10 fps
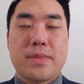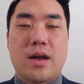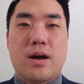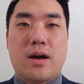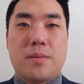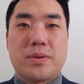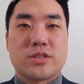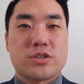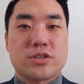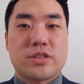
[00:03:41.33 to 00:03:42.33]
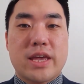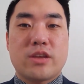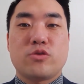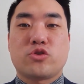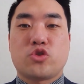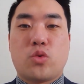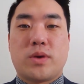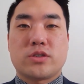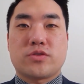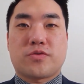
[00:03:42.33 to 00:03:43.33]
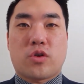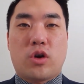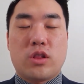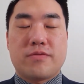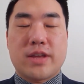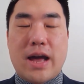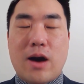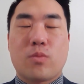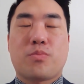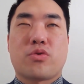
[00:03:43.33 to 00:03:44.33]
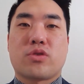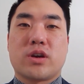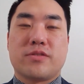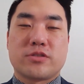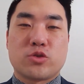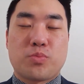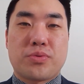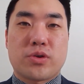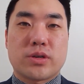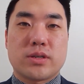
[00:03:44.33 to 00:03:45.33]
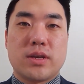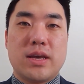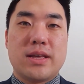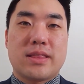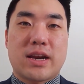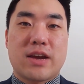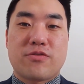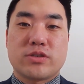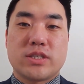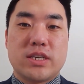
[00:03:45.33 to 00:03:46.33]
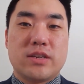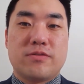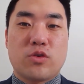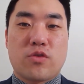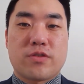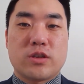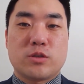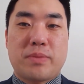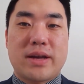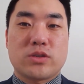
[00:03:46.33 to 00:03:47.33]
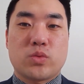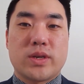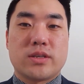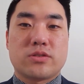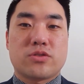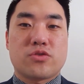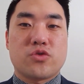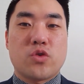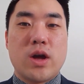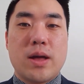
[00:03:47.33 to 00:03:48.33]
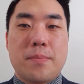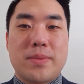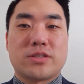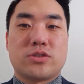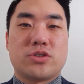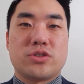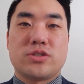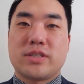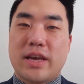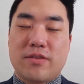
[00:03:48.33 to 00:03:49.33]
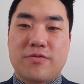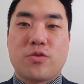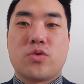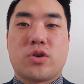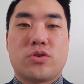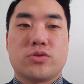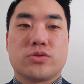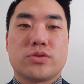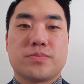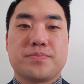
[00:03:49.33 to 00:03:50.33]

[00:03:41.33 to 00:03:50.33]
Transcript: Uh, but just thank you so much for all of the outpouring of support that I have received over these past weeks through messages and phone calls.